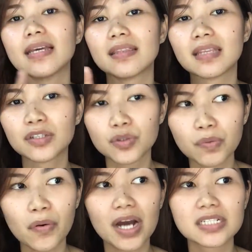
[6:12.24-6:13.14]
And then
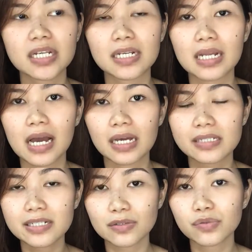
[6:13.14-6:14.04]
gumawa siya na
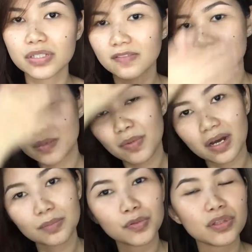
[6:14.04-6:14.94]
exclusive sa
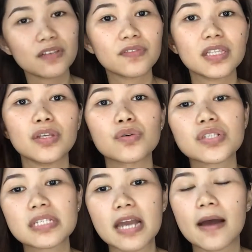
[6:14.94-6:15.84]
mga beauty
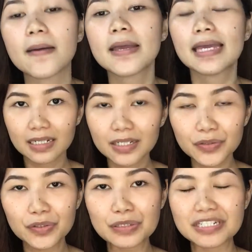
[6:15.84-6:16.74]
videos niya.
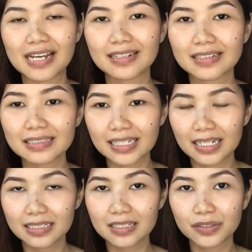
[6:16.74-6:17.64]
Lilink ko yung channel
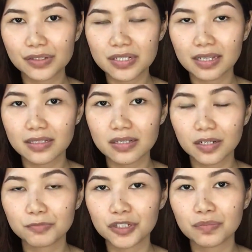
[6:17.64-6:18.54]
niya dito sa
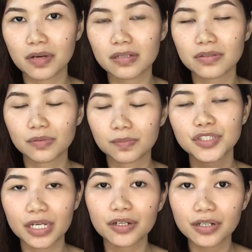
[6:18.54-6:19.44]
description box. So
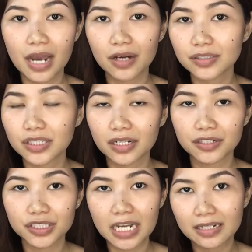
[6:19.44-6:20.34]
check her out, check
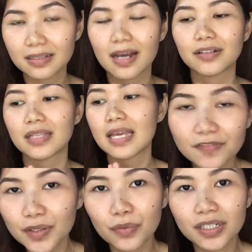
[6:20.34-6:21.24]
her channel out.
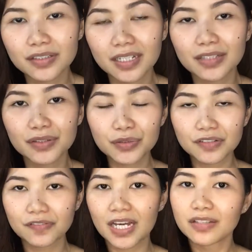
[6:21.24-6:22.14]
If you want to get
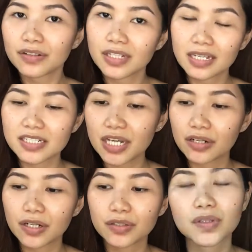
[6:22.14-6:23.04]
notified or get a
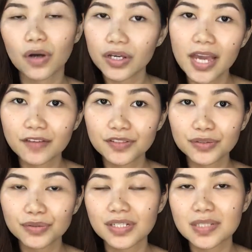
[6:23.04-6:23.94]
shoutout, all you have to
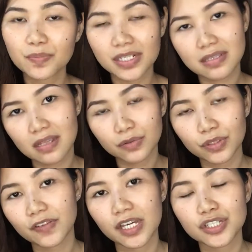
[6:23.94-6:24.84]
do is press the
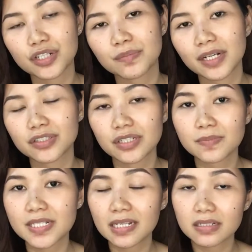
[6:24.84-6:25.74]
notification bell
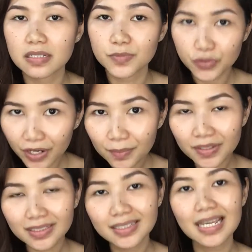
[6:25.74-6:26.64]
just beside the subscribe
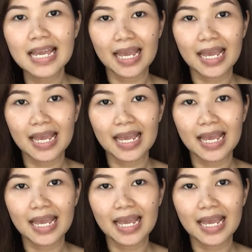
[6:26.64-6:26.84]
button